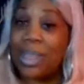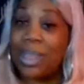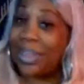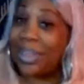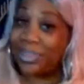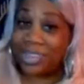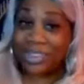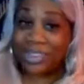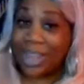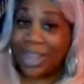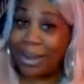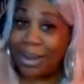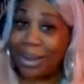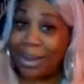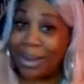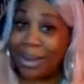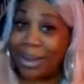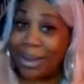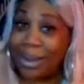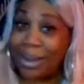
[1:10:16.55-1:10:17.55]
And shout out
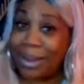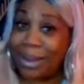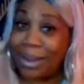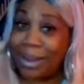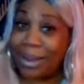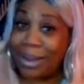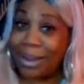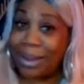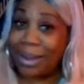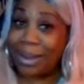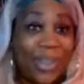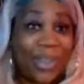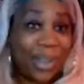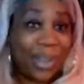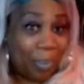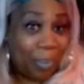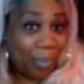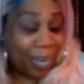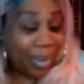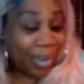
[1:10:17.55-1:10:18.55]
to all my
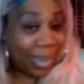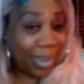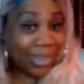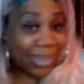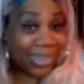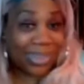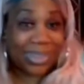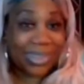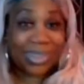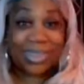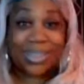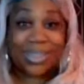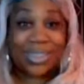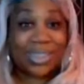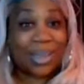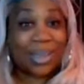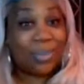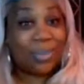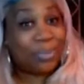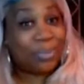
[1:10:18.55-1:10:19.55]
Philippine sisters
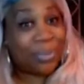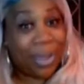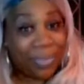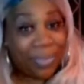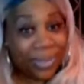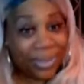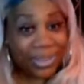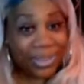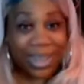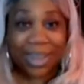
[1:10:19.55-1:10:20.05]
and brothers.